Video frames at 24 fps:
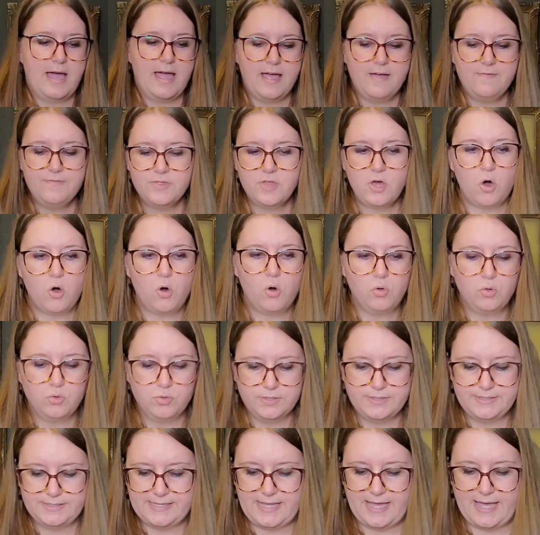I have the
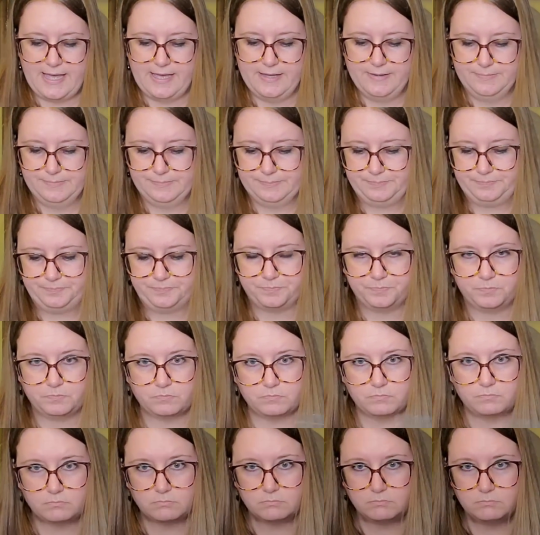whole set
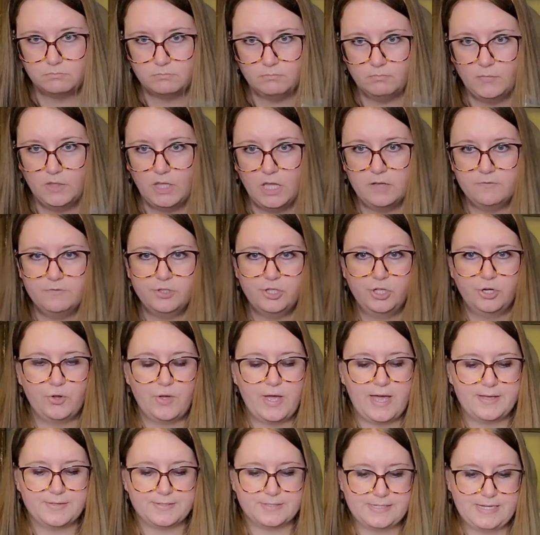of
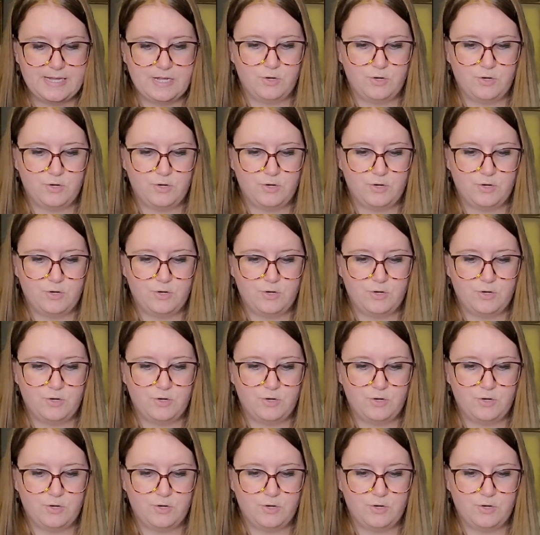Little House